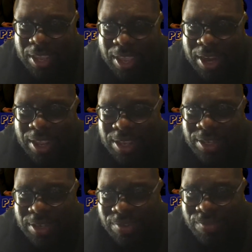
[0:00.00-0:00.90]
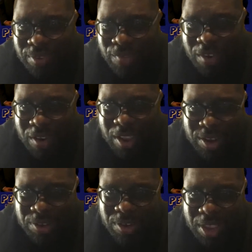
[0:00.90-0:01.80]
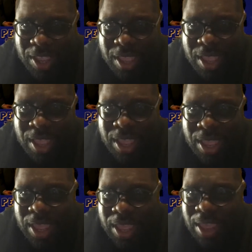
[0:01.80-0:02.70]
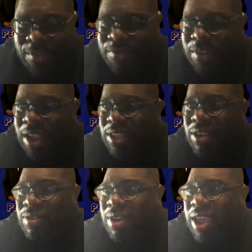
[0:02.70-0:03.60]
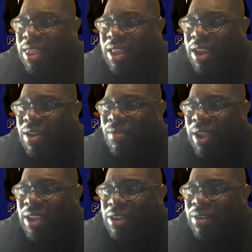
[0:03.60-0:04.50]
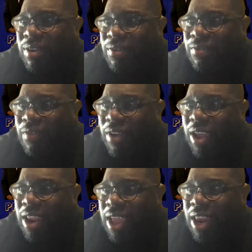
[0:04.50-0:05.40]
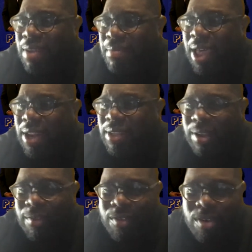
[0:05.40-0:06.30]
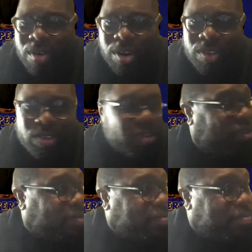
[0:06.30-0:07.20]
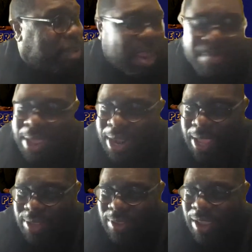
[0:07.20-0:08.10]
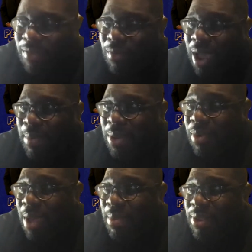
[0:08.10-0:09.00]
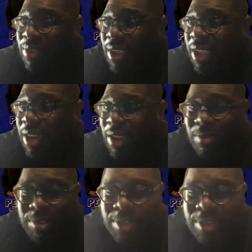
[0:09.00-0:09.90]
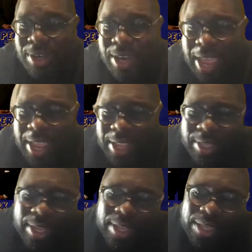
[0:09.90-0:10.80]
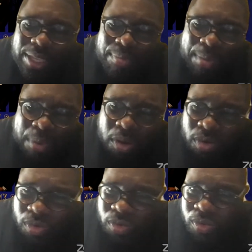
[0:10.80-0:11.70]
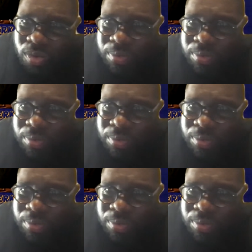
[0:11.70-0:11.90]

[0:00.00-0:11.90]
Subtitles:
had Hutch, if Laverne had Shirley, if Tonto had the Lone Ranger, if Fred had Lamont, of course, Batman has to have Robin. Robin, say hello tonight to the people.